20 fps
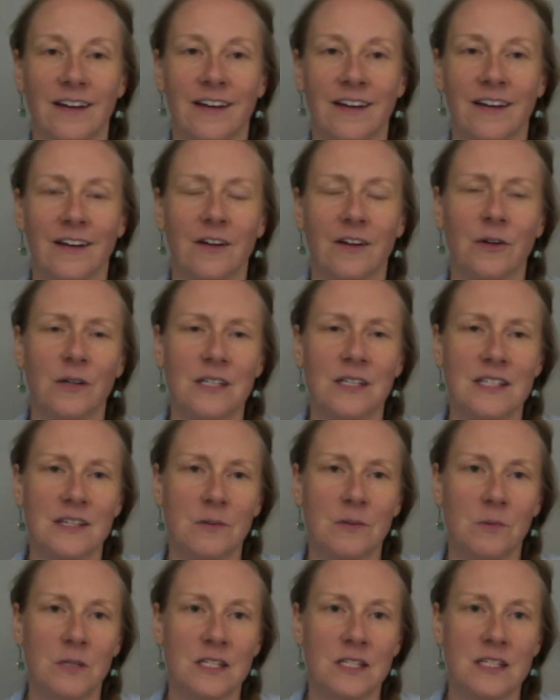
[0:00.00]
or is
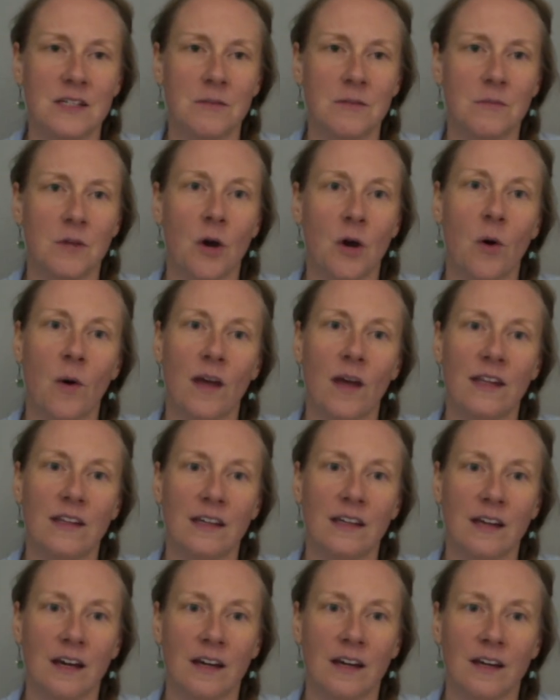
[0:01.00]
it wisdom? No, I
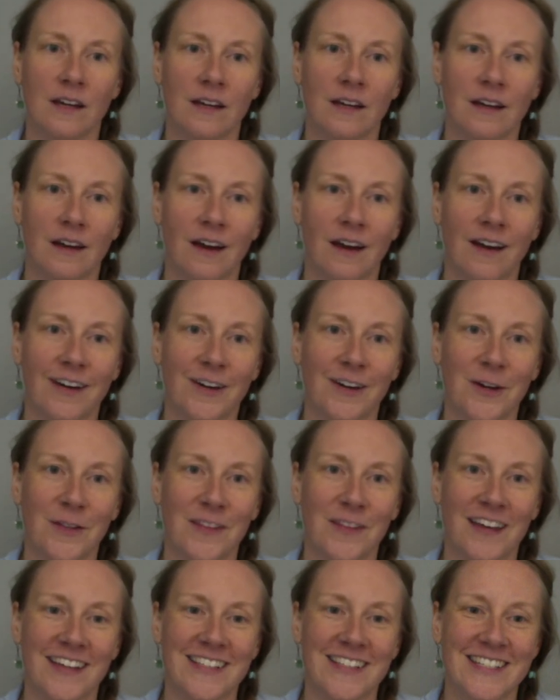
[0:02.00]
think I, I got
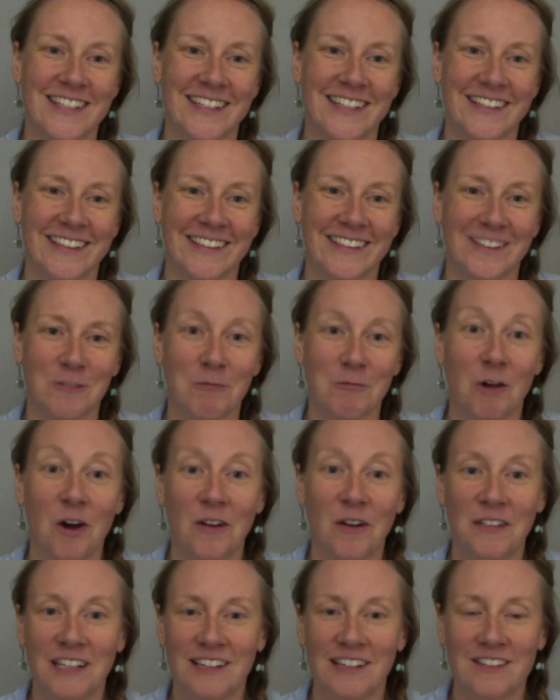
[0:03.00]
that uh,
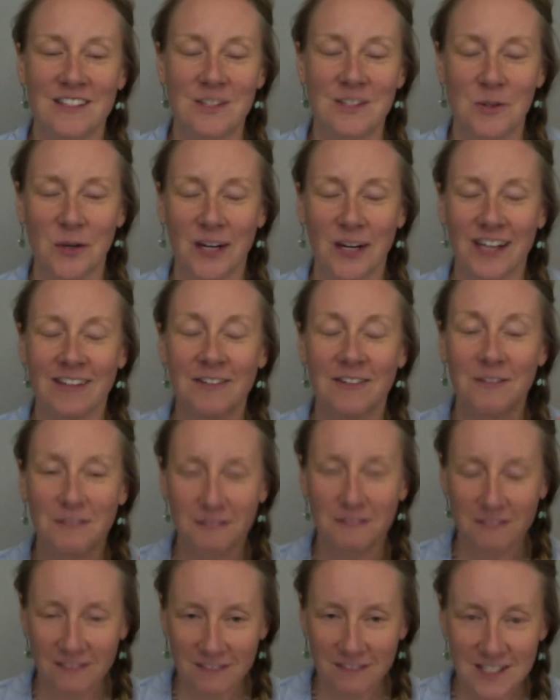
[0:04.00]
wrong there. Sorry.
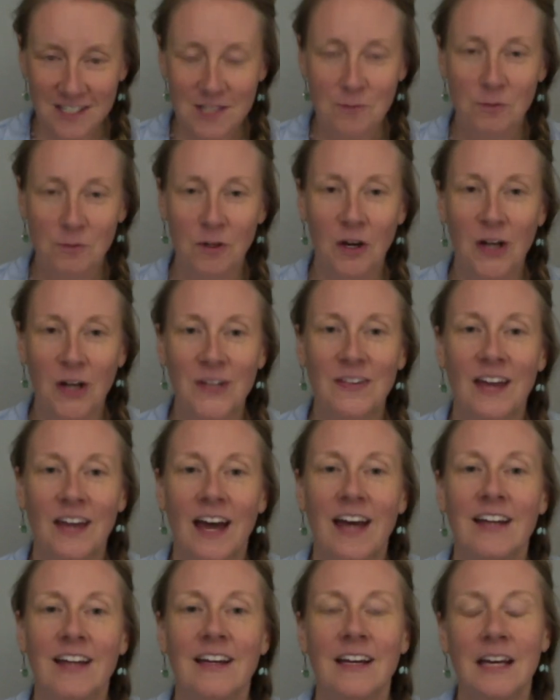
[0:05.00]
Disregard
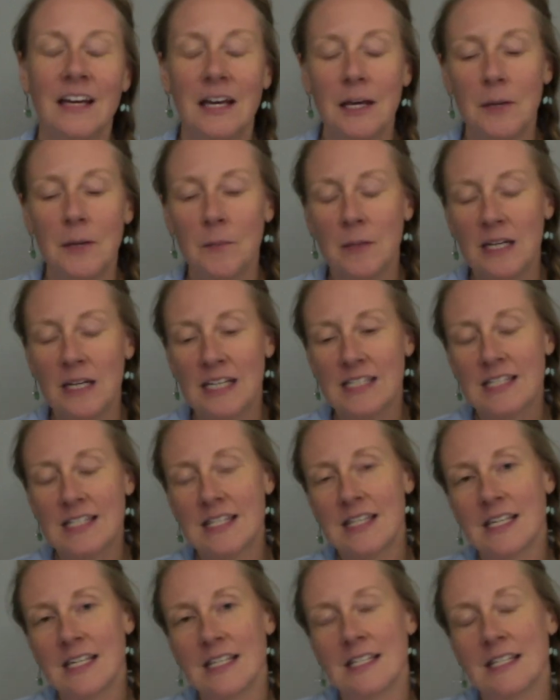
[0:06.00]
that. But it's
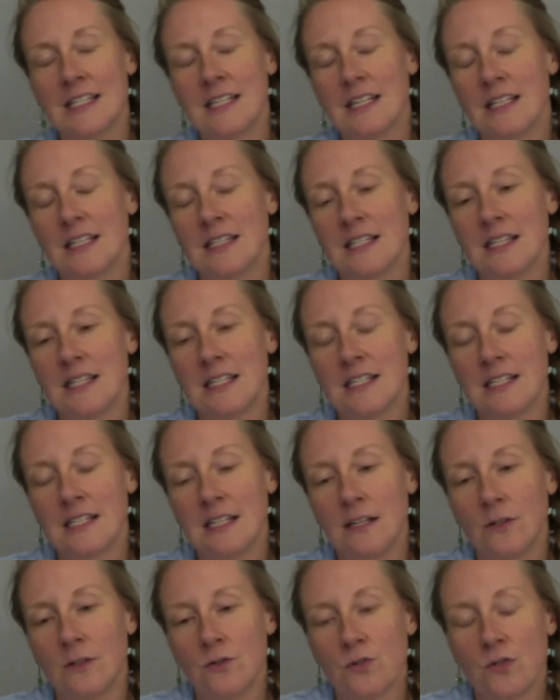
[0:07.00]
this, it's this
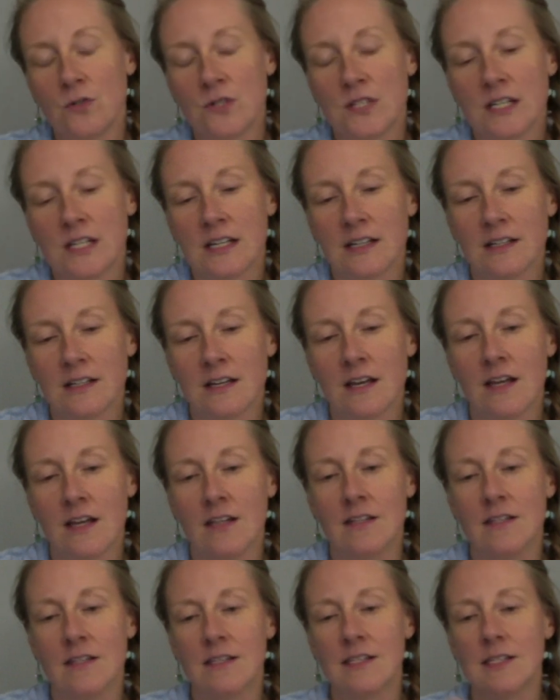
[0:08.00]
interesting
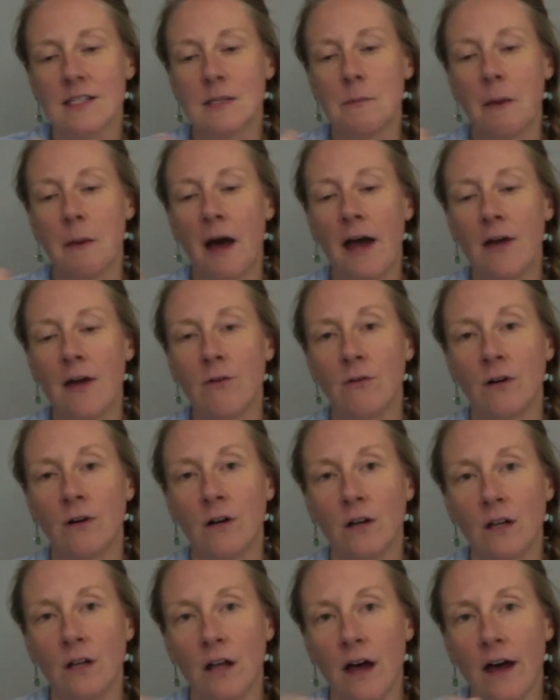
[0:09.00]

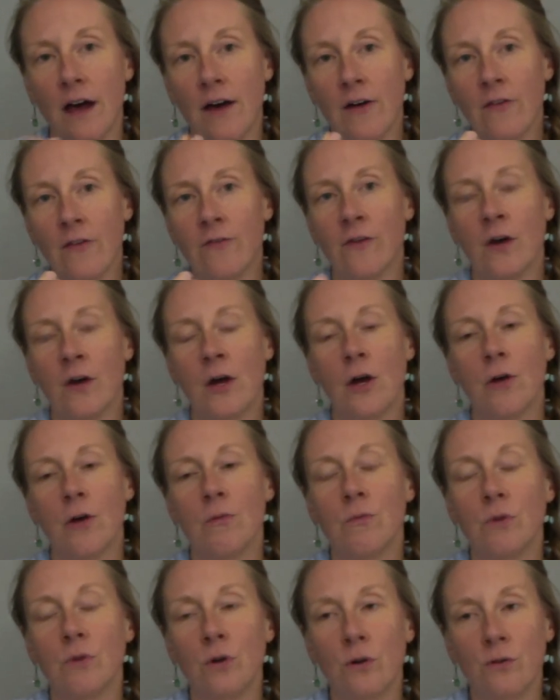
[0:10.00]
spiral of
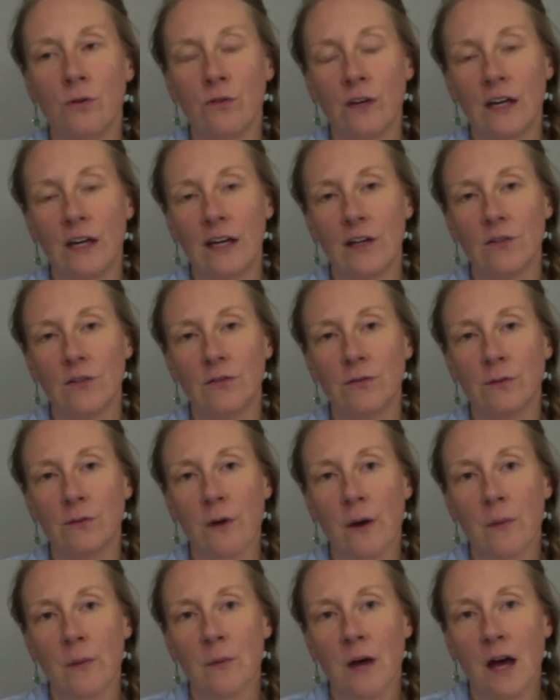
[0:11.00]
moving
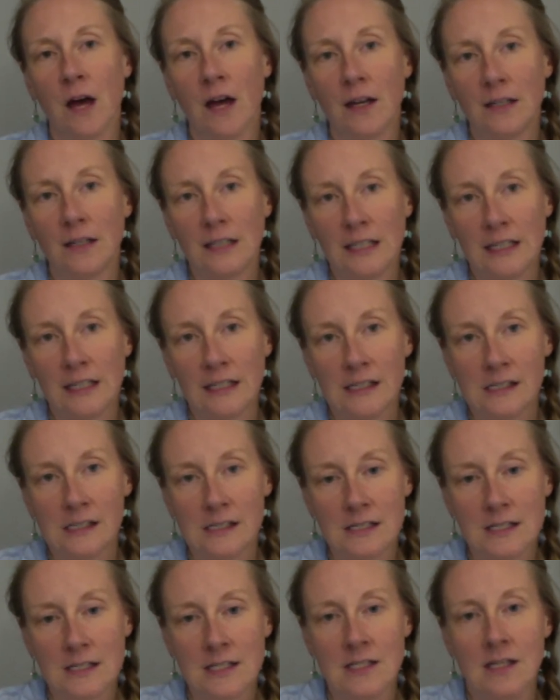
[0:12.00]
from
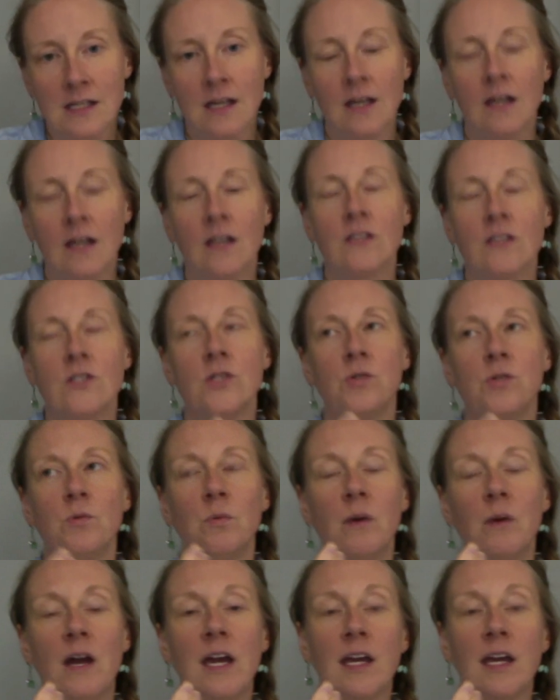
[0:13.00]
unease to
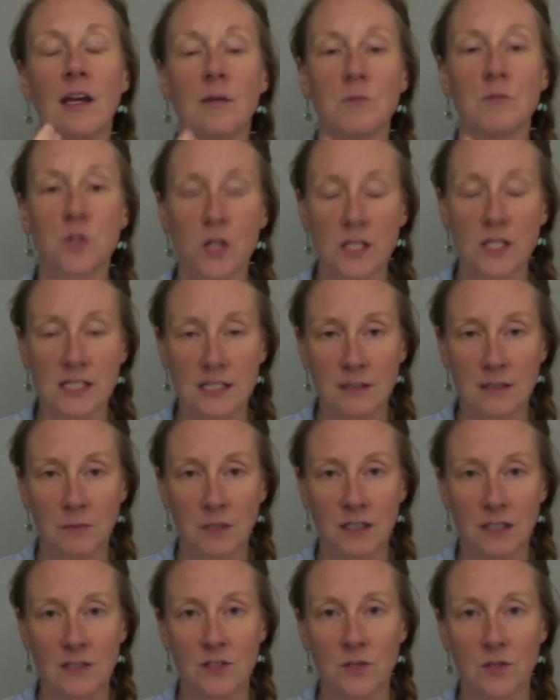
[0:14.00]
right, I'm trusting
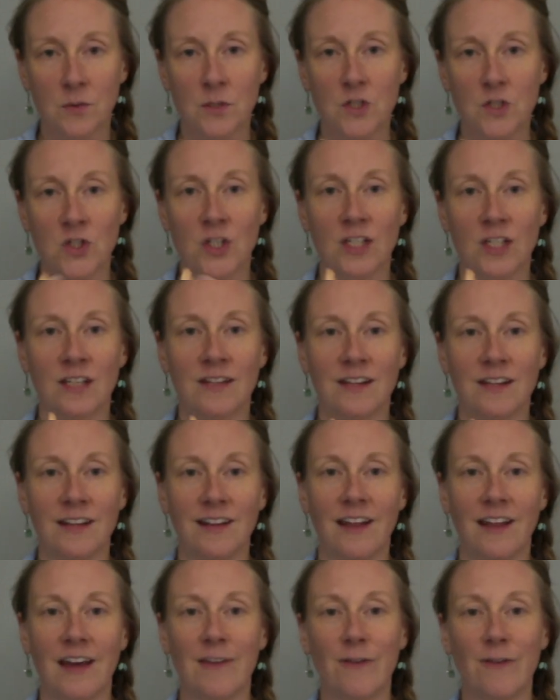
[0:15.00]
my intuition. And then
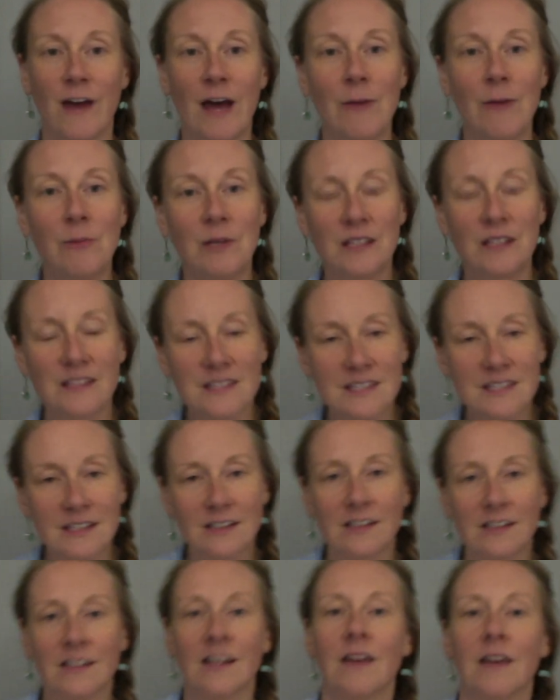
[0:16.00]
life happens
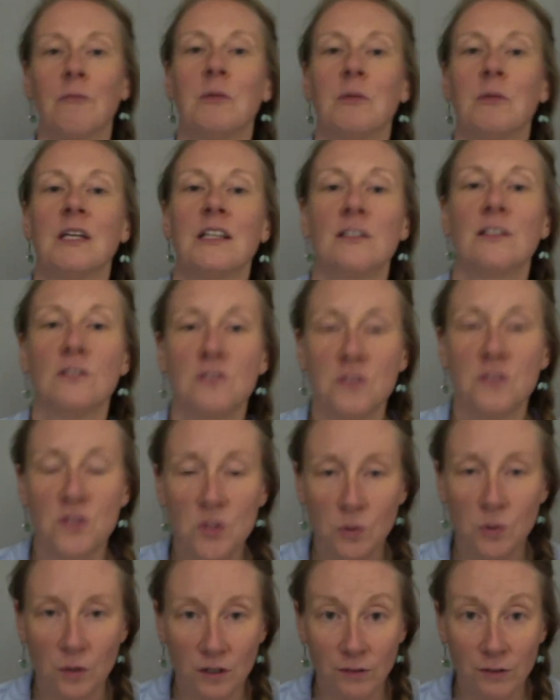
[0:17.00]
and I'm in an
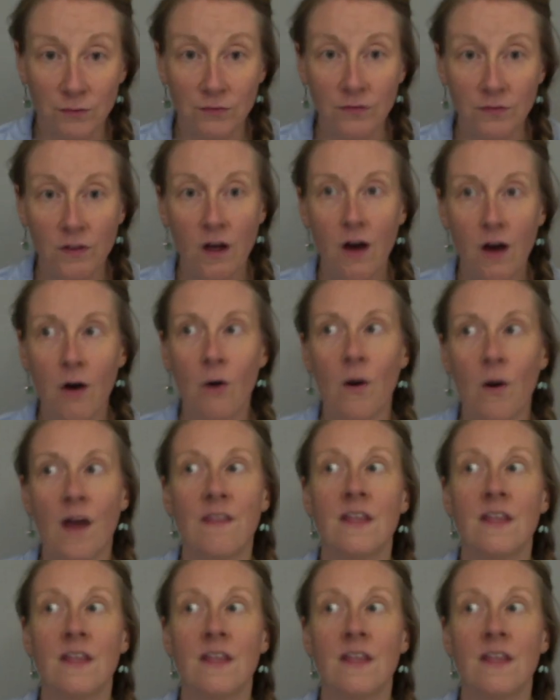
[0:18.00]
intuitive flow. And then